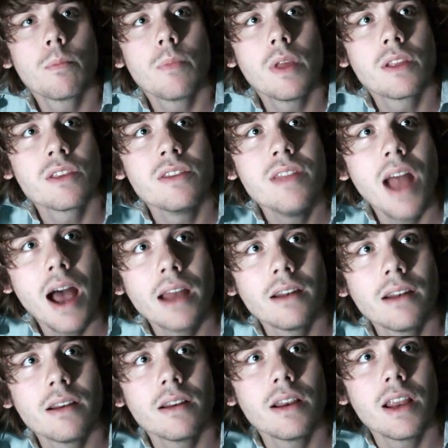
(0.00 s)
it's not
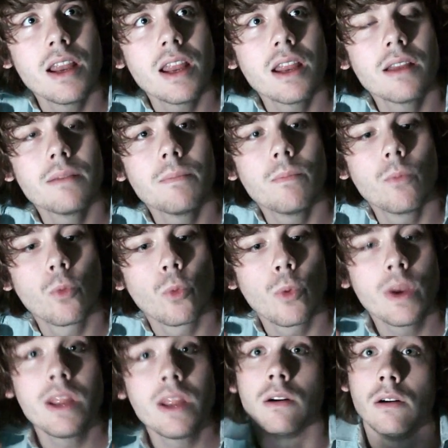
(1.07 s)

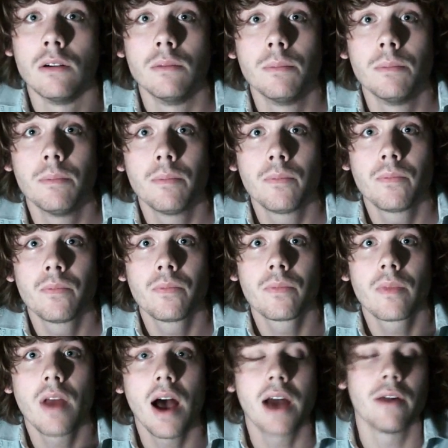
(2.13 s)
real.
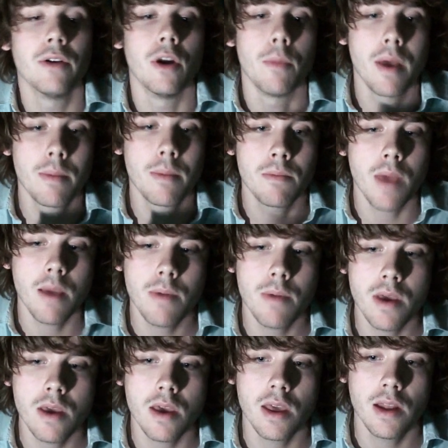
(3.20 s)
I don't know.
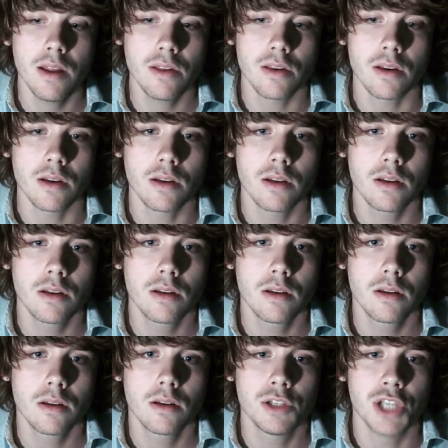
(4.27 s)
Maybe it is a
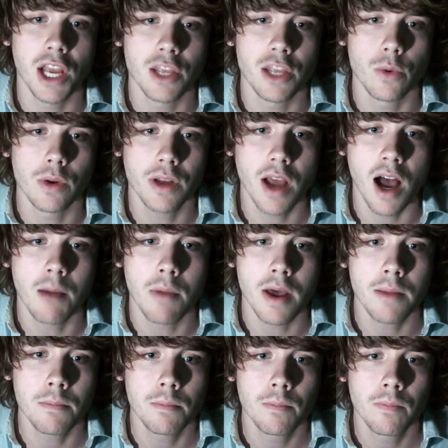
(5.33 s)
genuine
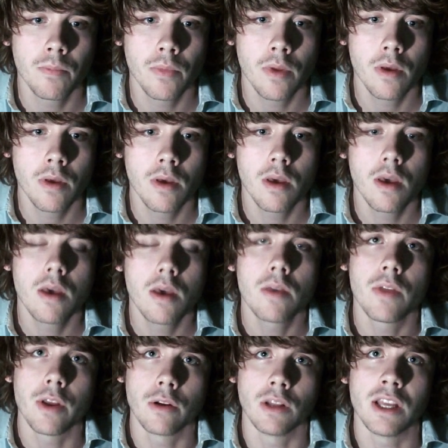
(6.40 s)
comment
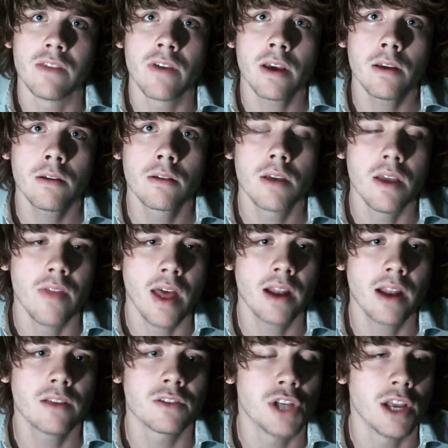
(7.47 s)
that you're leaving, and that
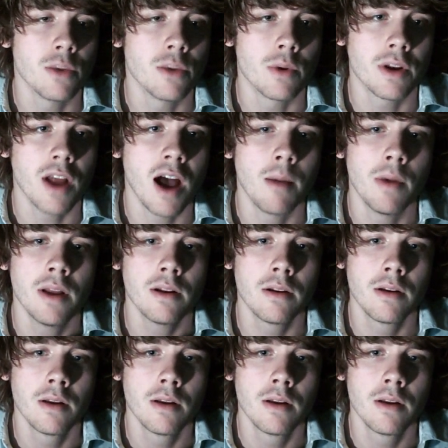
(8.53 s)
is a genuine comment,